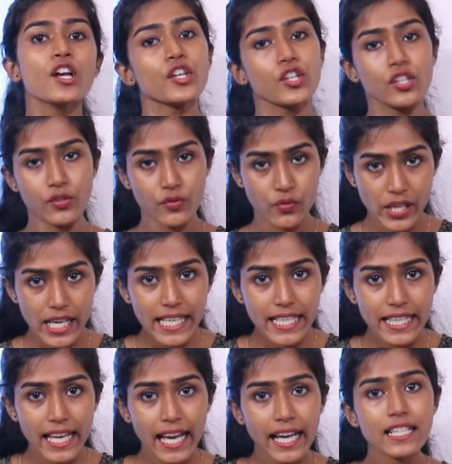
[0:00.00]
You'll
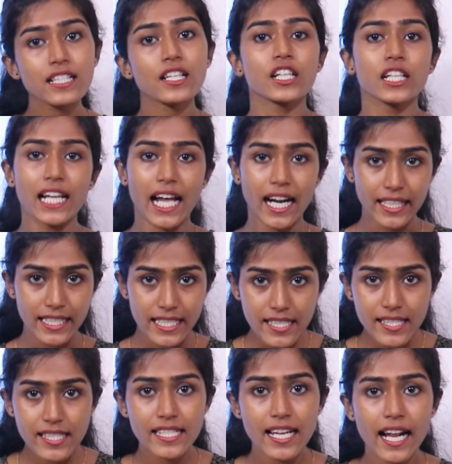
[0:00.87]
read that, you'll
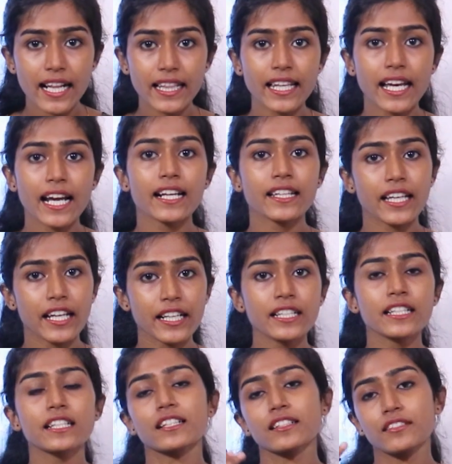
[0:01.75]
understand that,
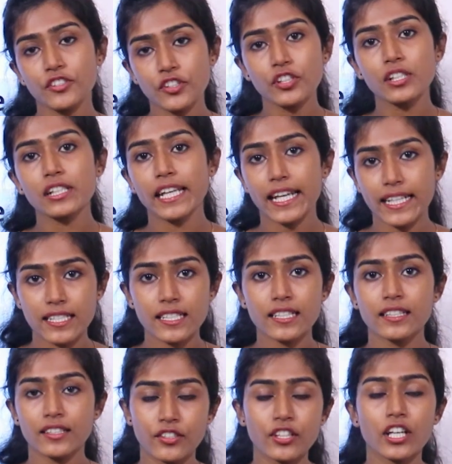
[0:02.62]
then you
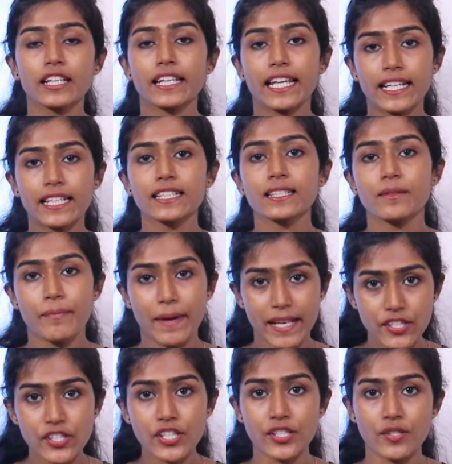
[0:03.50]
are getting the
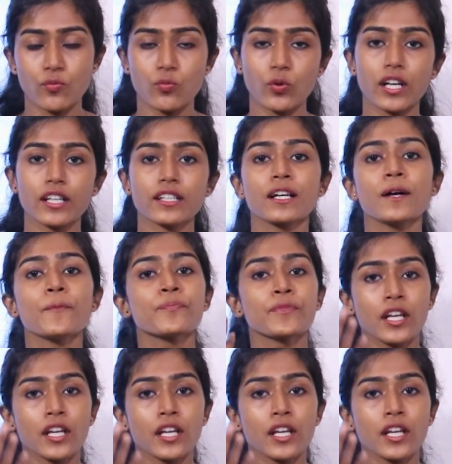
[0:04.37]
message what